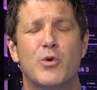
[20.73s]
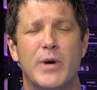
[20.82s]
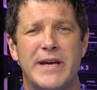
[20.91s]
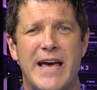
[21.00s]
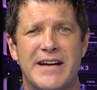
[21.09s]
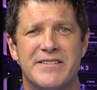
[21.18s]

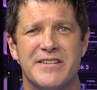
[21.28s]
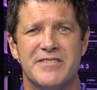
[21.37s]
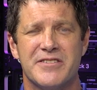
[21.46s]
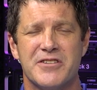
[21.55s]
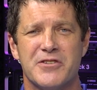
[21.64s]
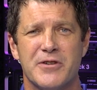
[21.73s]
quick access
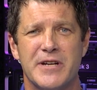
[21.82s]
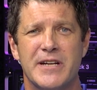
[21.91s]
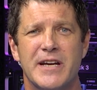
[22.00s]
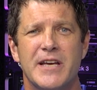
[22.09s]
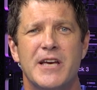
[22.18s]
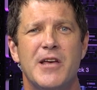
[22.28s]

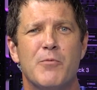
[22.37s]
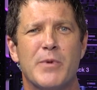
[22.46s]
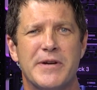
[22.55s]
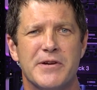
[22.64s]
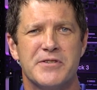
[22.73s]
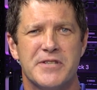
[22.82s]
history in
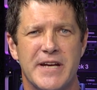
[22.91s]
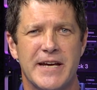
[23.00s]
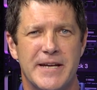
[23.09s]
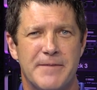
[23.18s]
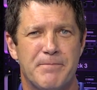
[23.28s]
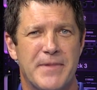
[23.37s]
Windows 10.